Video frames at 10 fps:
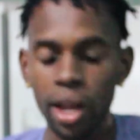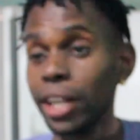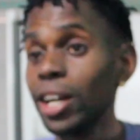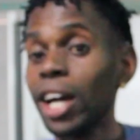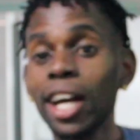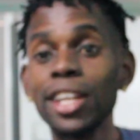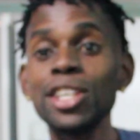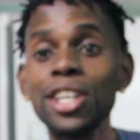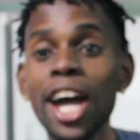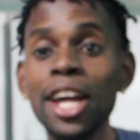And I
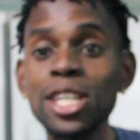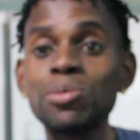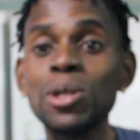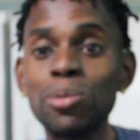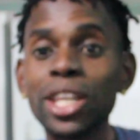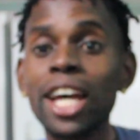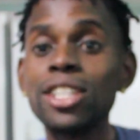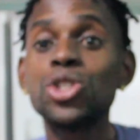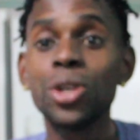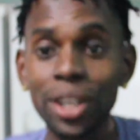think Guyanese people
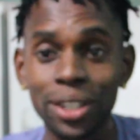can drink.